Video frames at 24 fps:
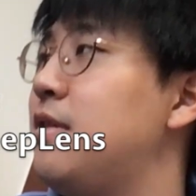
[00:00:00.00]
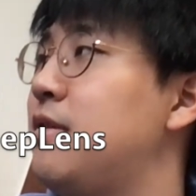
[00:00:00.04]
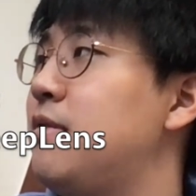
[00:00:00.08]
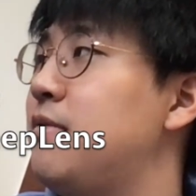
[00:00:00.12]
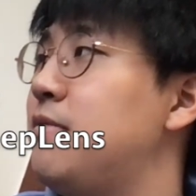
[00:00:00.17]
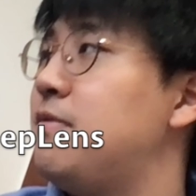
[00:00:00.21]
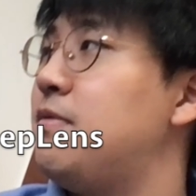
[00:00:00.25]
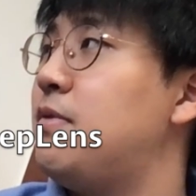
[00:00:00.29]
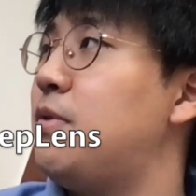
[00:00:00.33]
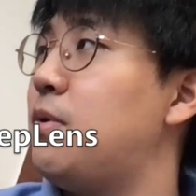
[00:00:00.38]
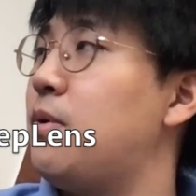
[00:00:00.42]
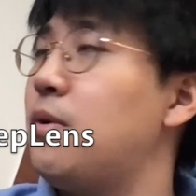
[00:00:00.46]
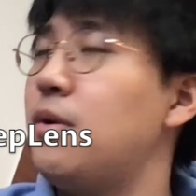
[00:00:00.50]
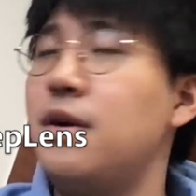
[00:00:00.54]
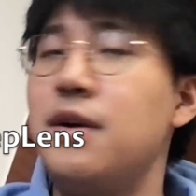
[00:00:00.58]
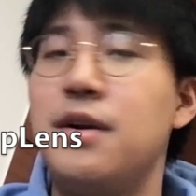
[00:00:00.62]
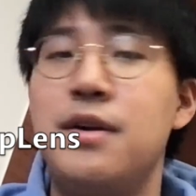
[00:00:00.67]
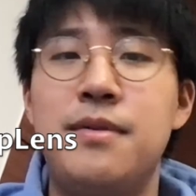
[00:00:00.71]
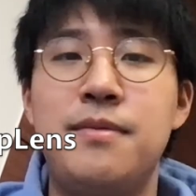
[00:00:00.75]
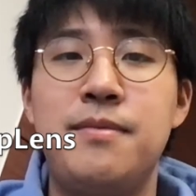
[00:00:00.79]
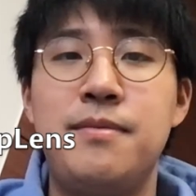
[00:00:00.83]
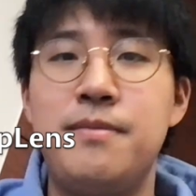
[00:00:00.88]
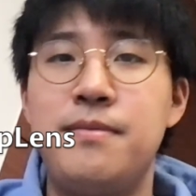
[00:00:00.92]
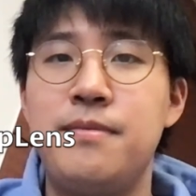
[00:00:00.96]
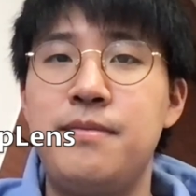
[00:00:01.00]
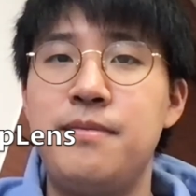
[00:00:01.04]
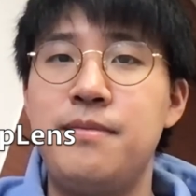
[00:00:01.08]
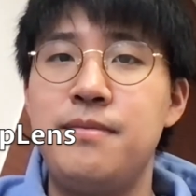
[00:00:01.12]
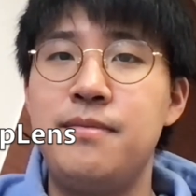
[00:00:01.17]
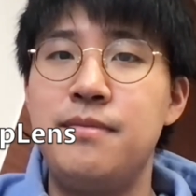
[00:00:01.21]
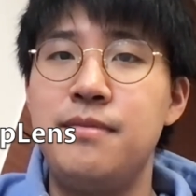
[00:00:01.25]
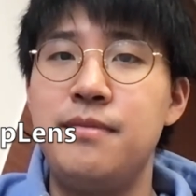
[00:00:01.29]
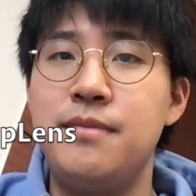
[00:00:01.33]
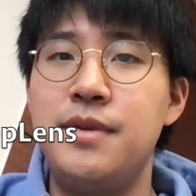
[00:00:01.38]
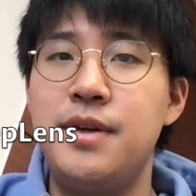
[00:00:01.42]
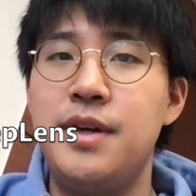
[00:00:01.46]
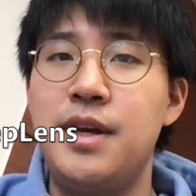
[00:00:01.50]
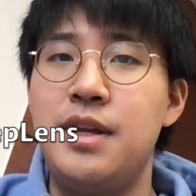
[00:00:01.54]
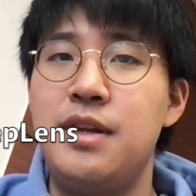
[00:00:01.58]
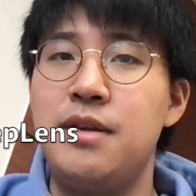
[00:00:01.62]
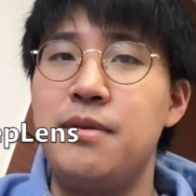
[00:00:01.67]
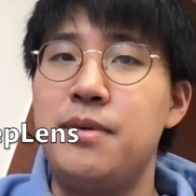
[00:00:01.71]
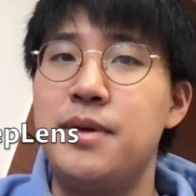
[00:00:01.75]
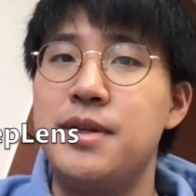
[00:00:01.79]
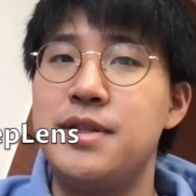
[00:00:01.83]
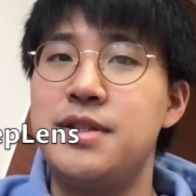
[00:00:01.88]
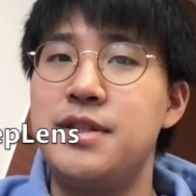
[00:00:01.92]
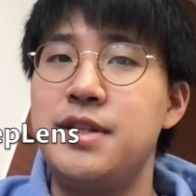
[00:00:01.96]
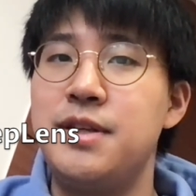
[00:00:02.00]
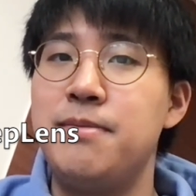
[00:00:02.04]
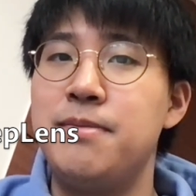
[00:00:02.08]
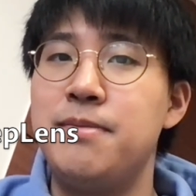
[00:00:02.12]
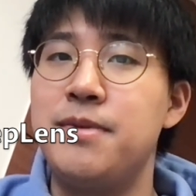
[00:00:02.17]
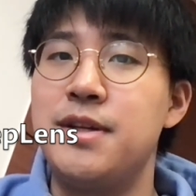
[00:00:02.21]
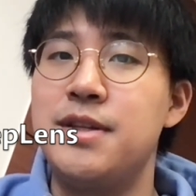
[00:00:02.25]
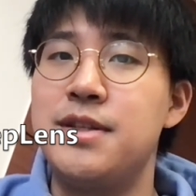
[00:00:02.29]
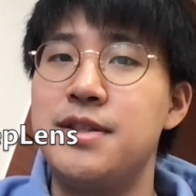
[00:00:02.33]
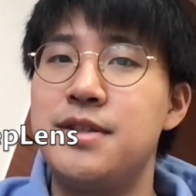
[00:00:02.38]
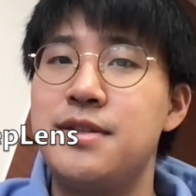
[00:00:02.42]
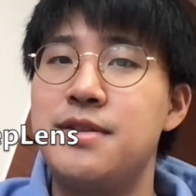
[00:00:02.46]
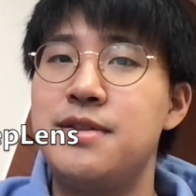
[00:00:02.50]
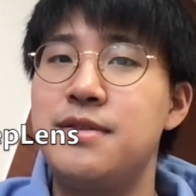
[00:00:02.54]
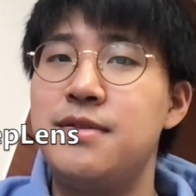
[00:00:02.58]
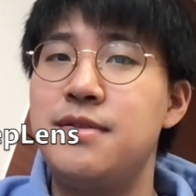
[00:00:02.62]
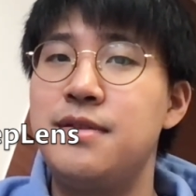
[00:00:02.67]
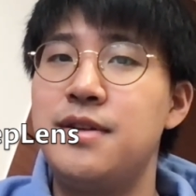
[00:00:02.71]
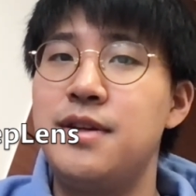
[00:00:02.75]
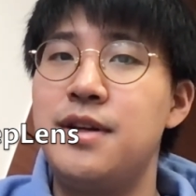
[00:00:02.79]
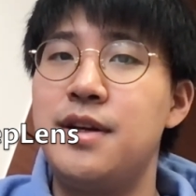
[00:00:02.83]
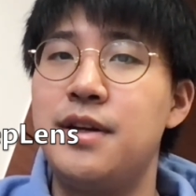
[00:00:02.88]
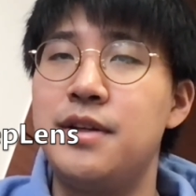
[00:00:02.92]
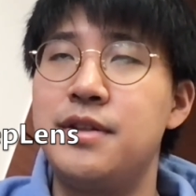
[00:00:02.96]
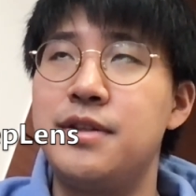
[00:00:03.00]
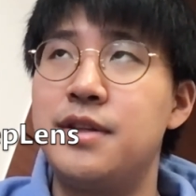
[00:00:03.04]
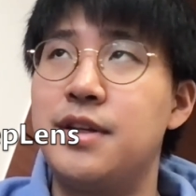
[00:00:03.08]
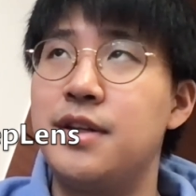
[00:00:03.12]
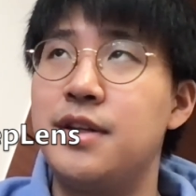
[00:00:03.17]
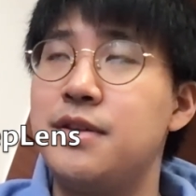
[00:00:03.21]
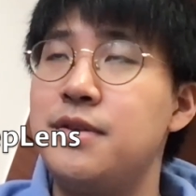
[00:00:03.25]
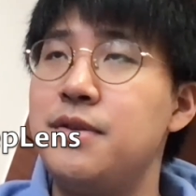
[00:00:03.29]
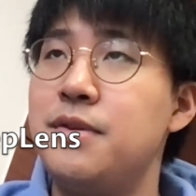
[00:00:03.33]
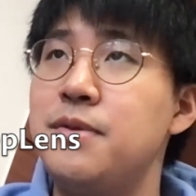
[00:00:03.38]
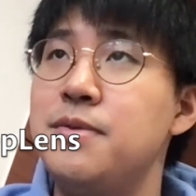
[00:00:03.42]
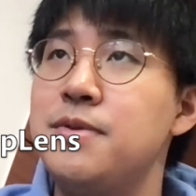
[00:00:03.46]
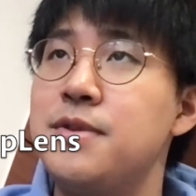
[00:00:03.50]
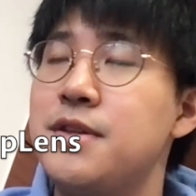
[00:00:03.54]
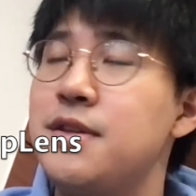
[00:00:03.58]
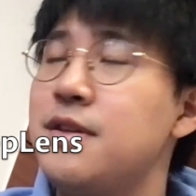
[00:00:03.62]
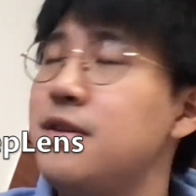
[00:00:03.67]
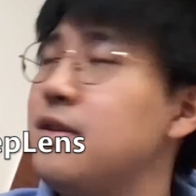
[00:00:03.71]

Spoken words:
for AWS DeepLens. I actually get to use it.